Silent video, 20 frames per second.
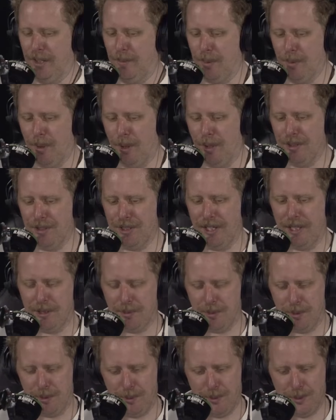promoted
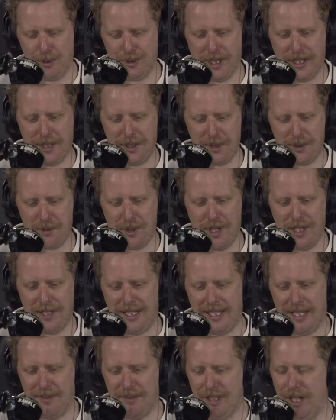teams will take as read.
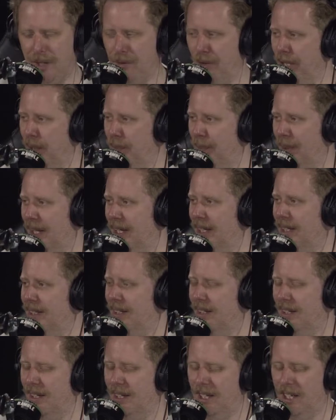They'll have enough on their plate,
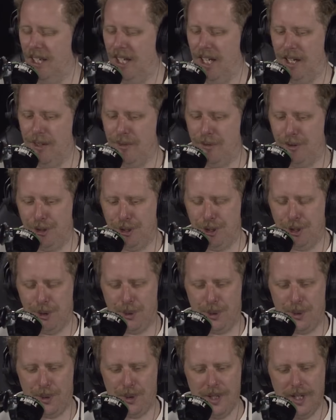for
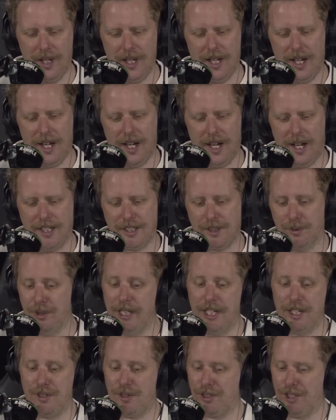sure. It's a
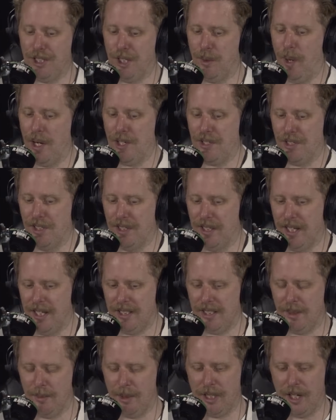really interesting question,
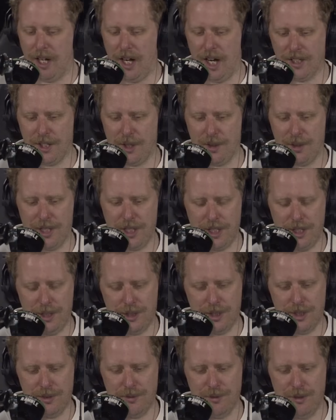this. I mean, I don't think
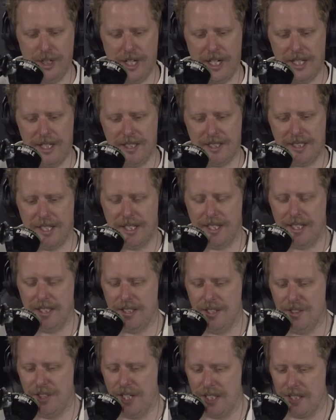you can realistically
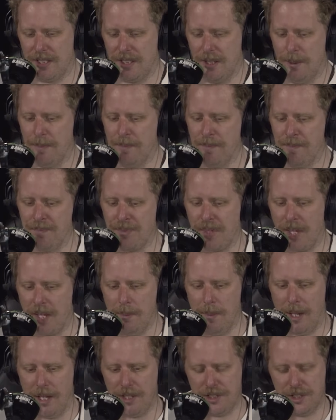suggest that
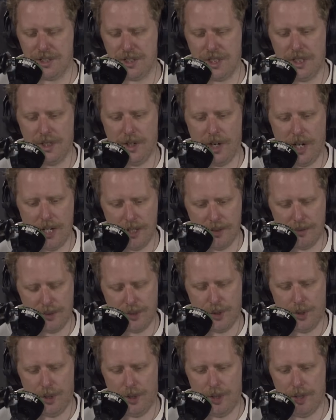Manchester United
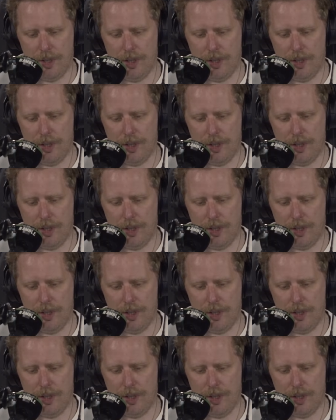have got